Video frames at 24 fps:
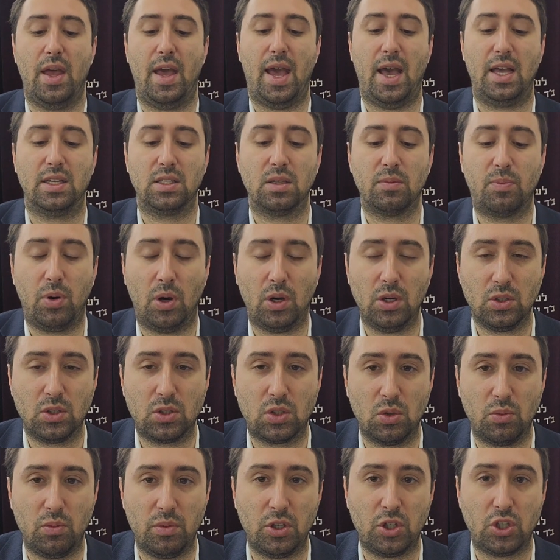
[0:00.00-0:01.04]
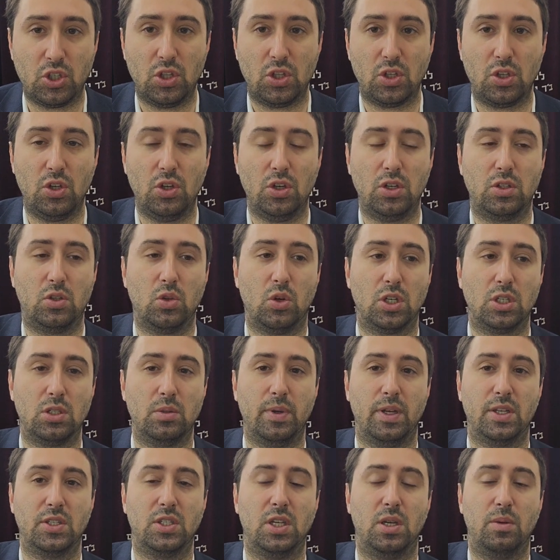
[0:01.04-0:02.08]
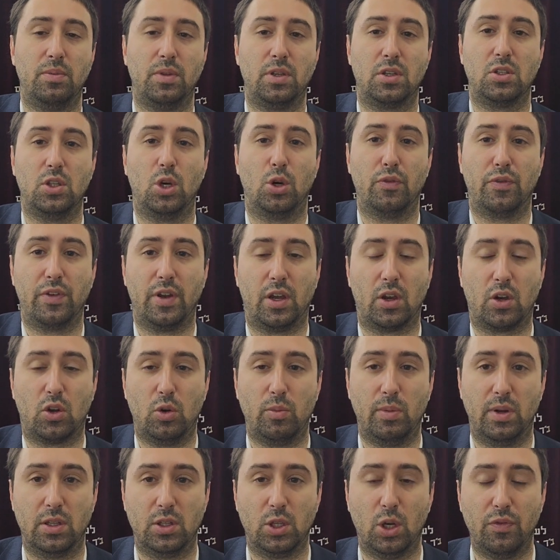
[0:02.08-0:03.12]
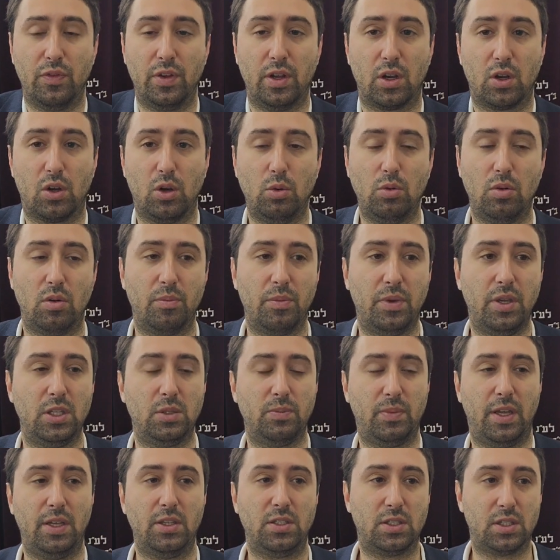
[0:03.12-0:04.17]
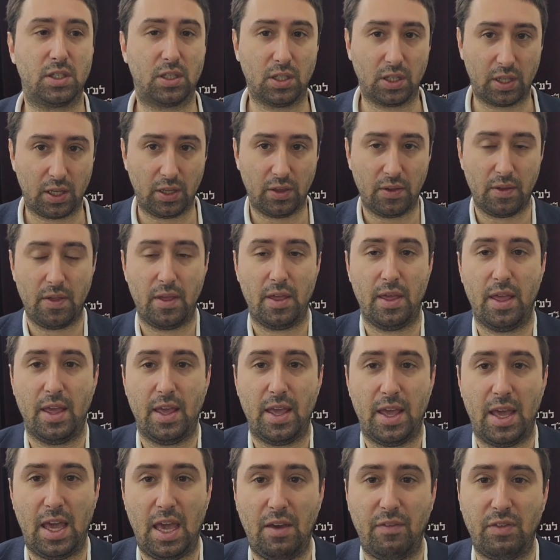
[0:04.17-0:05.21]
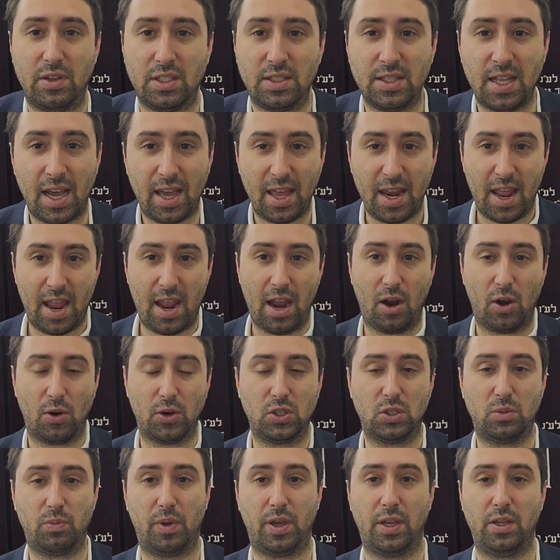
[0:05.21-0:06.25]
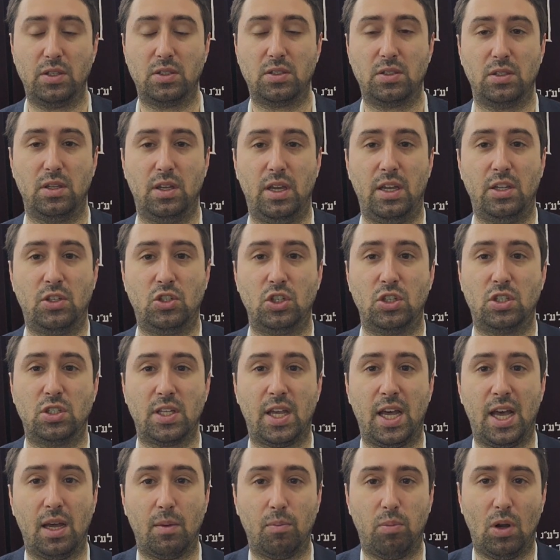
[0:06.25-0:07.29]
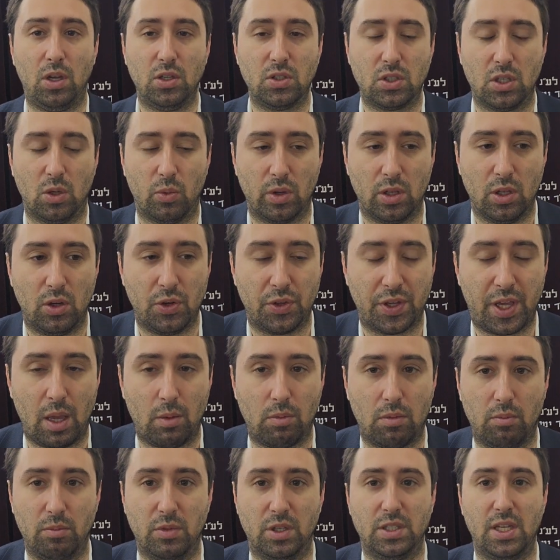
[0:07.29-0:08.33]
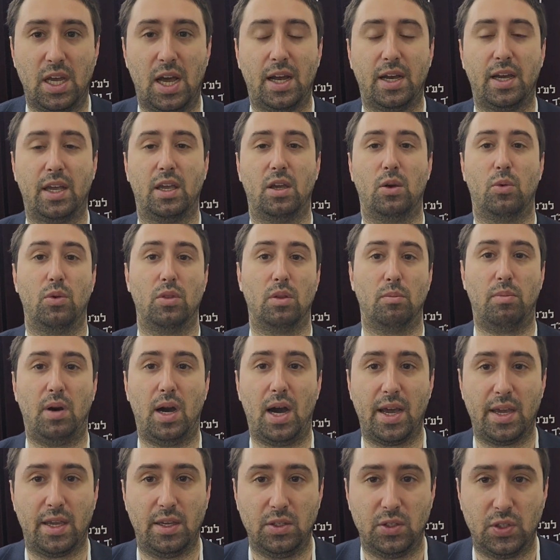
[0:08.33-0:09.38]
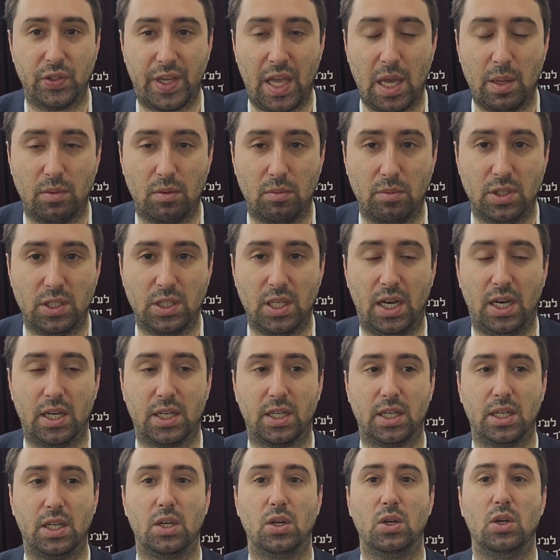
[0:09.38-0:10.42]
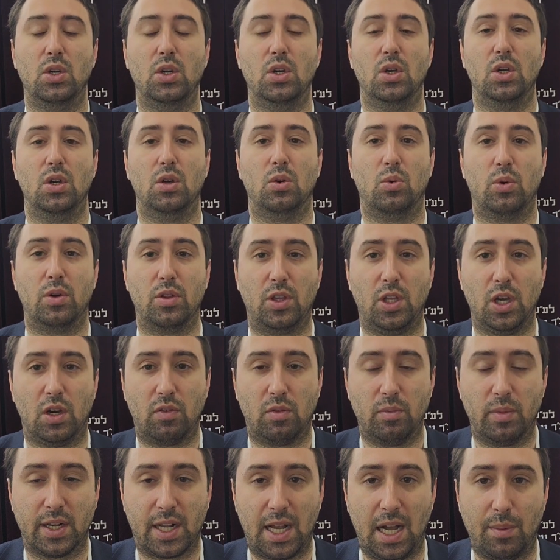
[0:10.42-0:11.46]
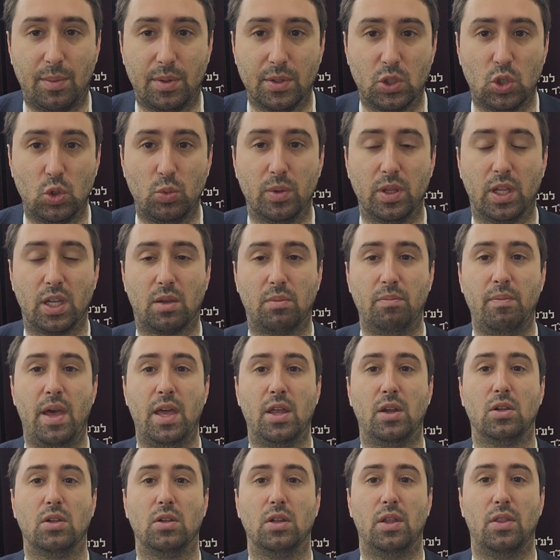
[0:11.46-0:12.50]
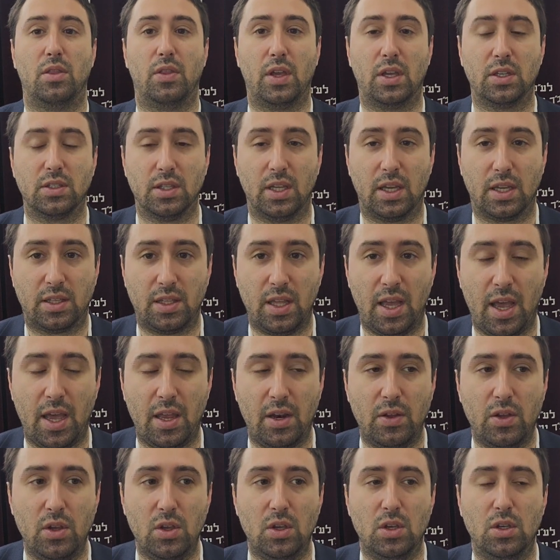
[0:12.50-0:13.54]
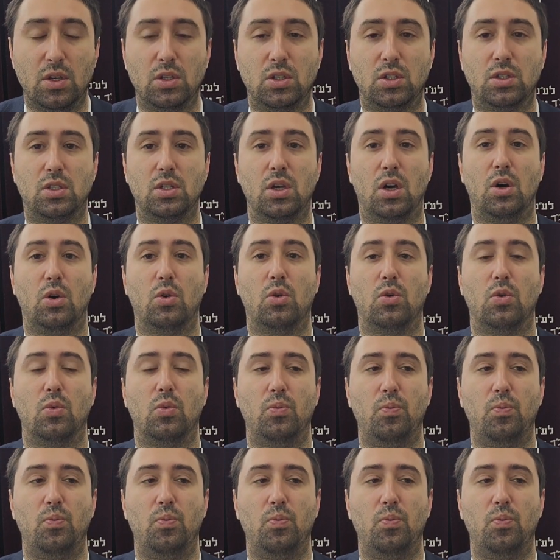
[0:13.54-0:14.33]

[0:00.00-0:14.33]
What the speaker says: As opposed to Mishnah Yud talks about something Dof and Akuma. And Dof and Akuma means basically, if it's not air space, it's just schach pasal. We learn you can't be mesachech with a bias. You can't be mesachech with davar makabel tuma like metal and things like that. So,